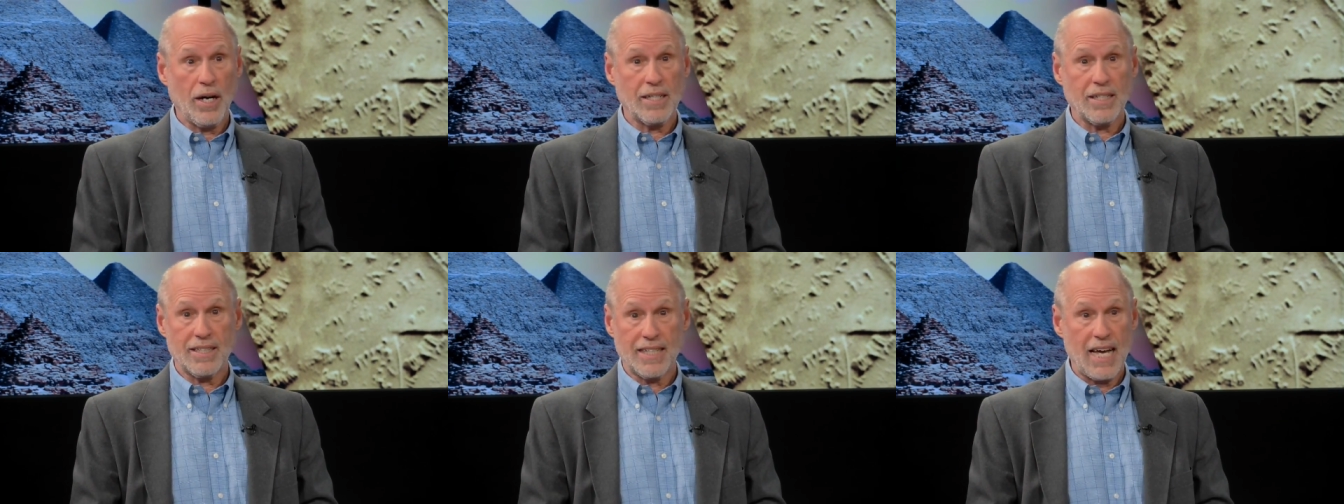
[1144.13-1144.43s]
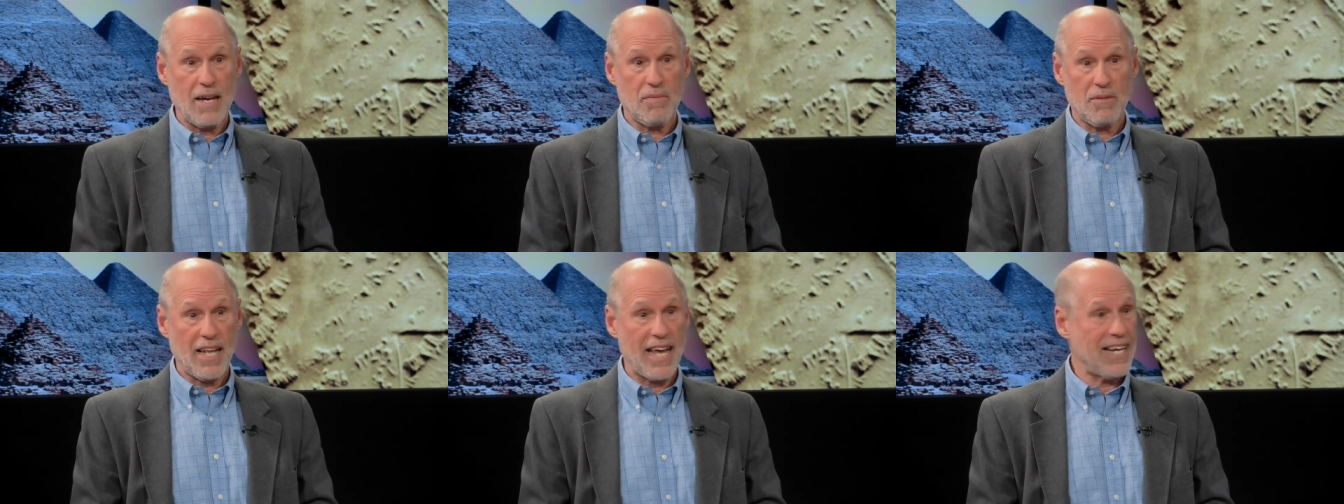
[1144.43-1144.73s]
did
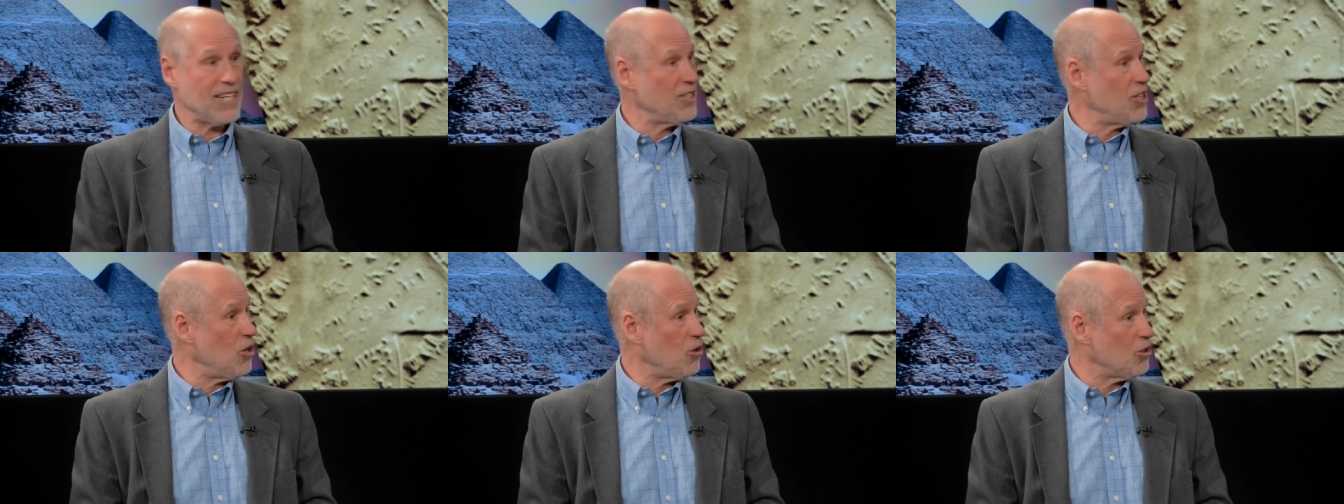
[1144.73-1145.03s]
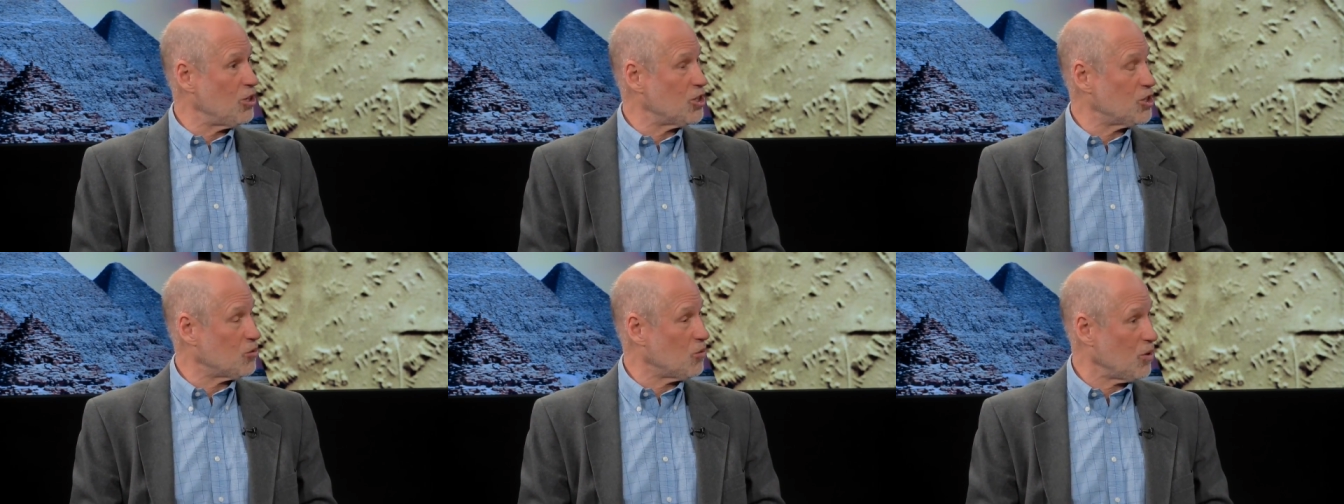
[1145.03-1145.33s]
they take
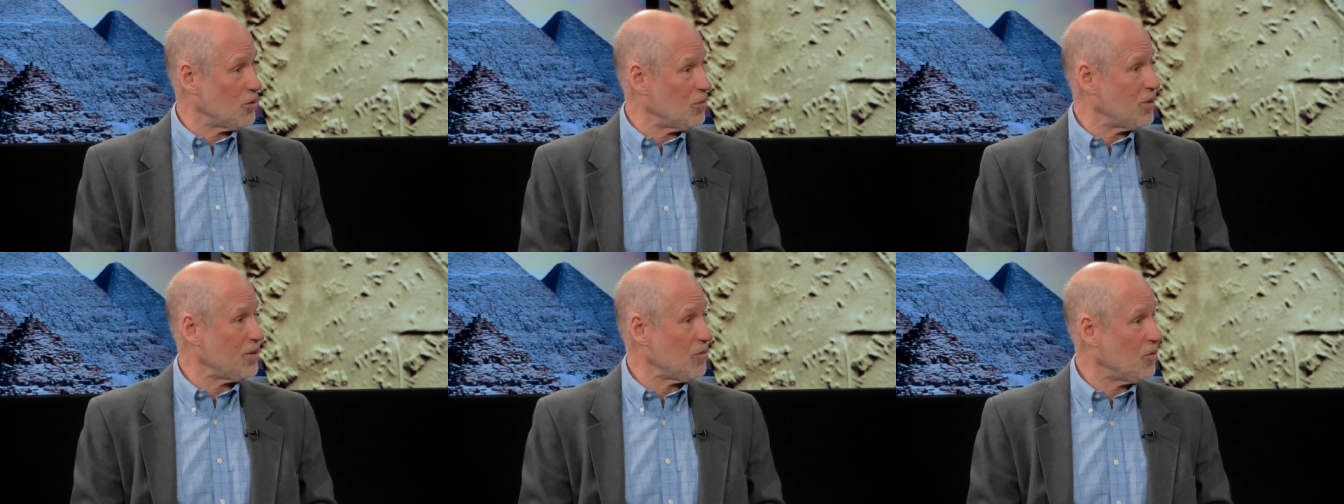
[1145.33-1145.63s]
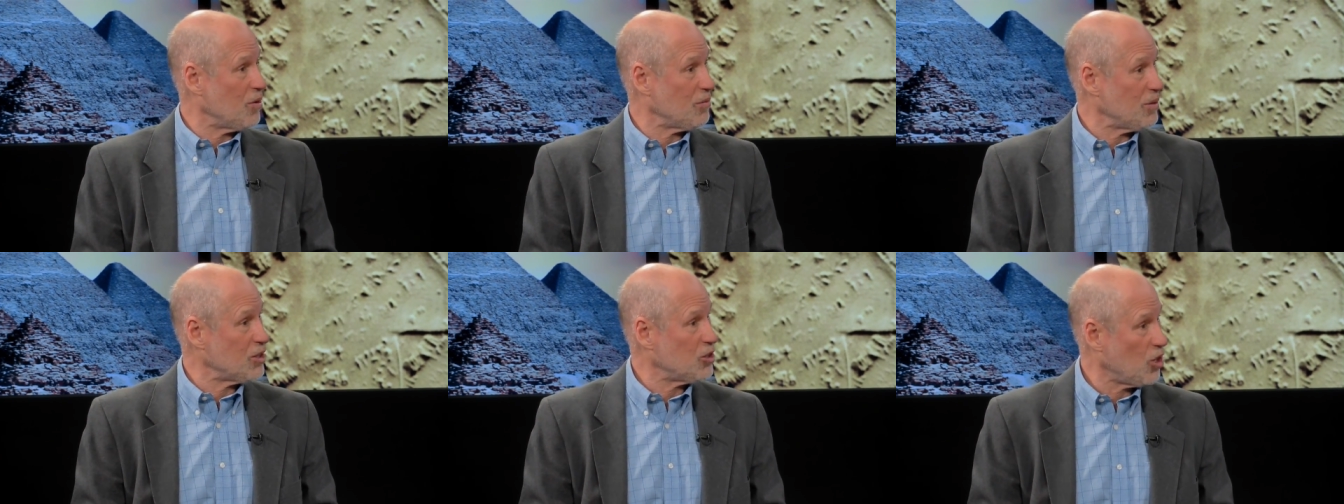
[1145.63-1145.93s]
notice when we,
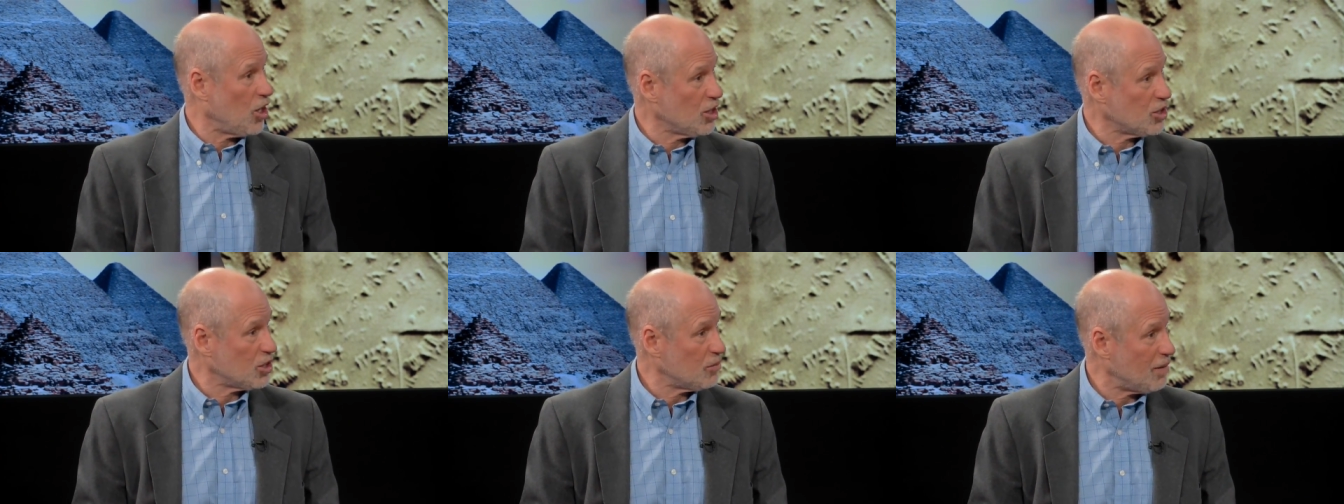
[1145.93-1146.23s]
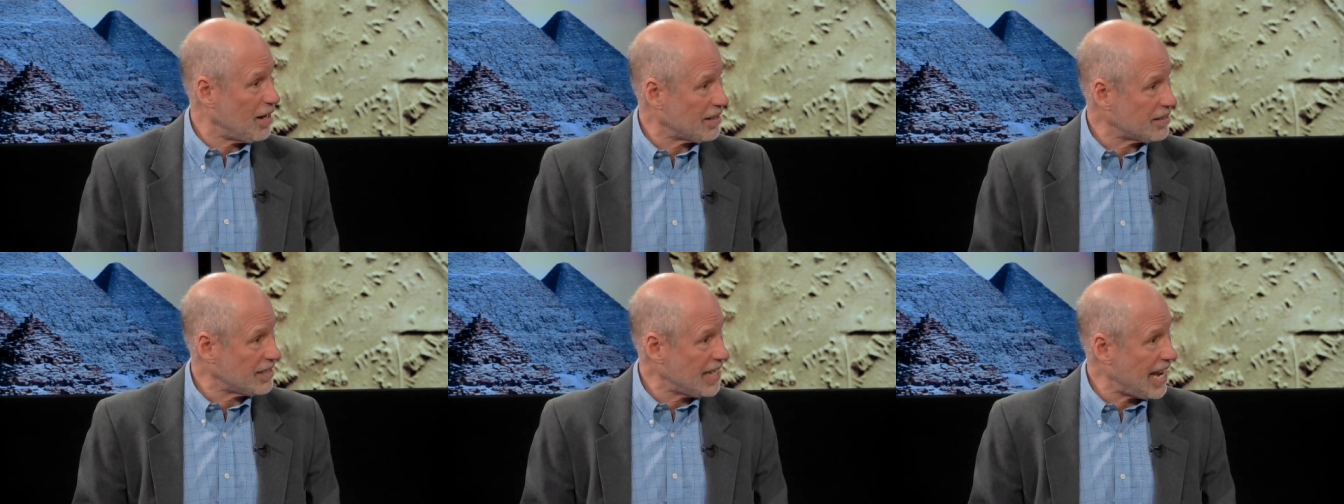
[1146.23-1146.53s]
when we talked
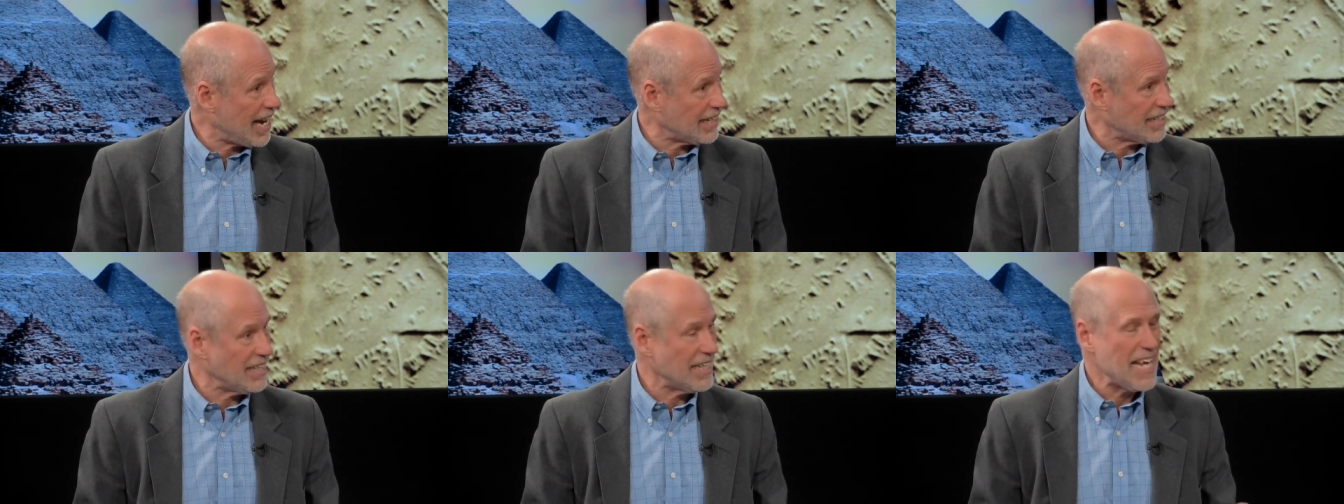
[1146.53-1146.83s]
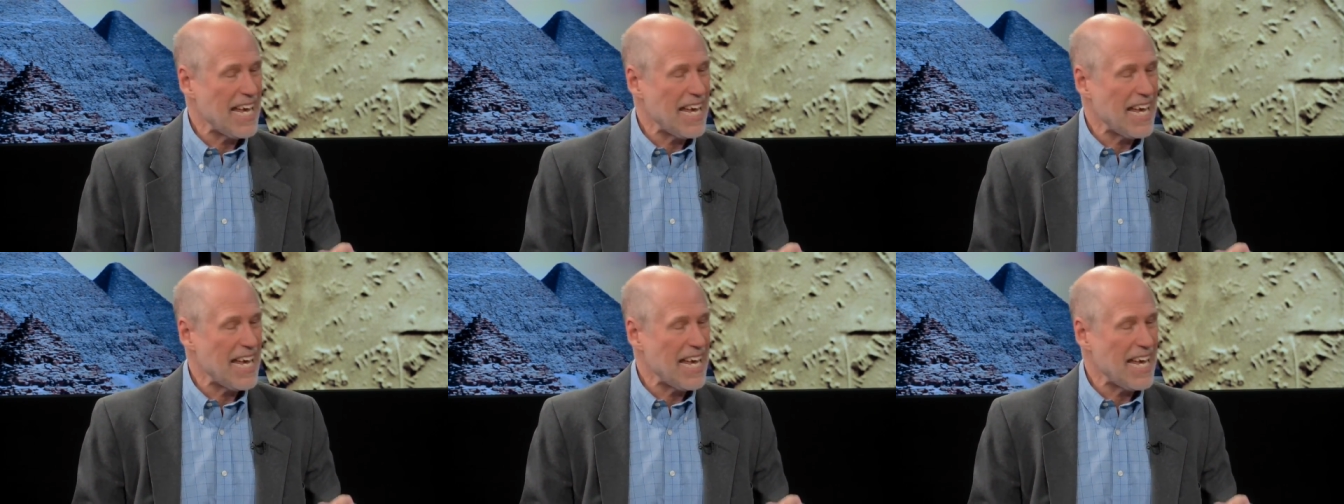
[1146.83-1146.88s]
about that.